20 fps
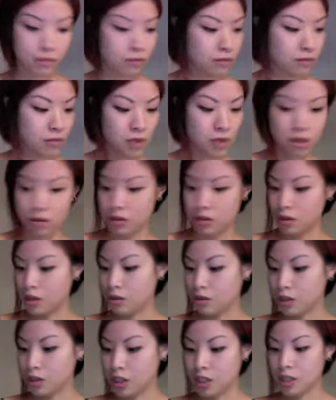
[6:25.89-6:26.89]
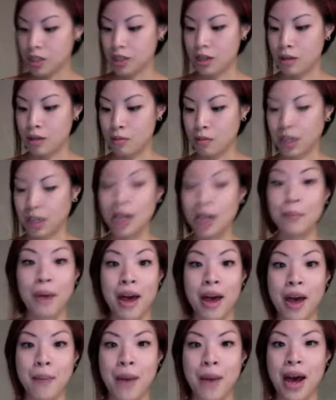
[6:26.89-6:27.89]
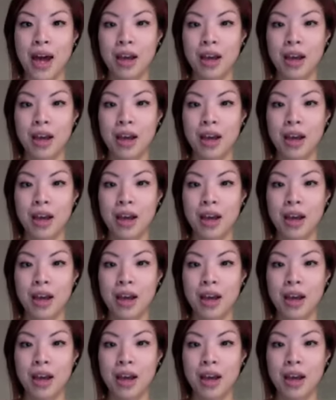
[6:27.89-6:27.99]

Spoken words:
I'll just clip my hair back.